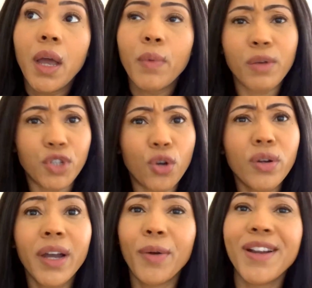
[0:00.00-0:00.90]
when I
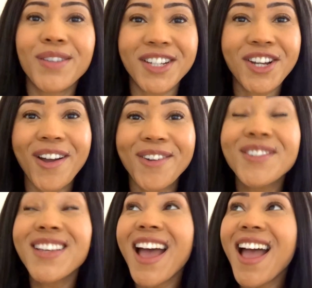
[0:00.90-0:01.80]
was a
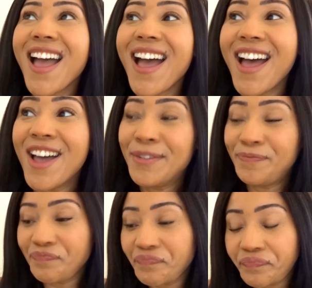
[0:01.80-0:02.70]
child,
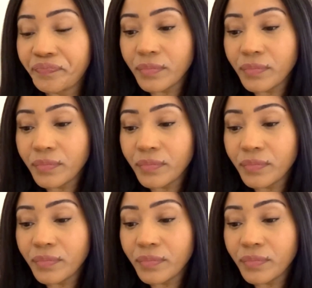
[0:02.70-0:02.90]
the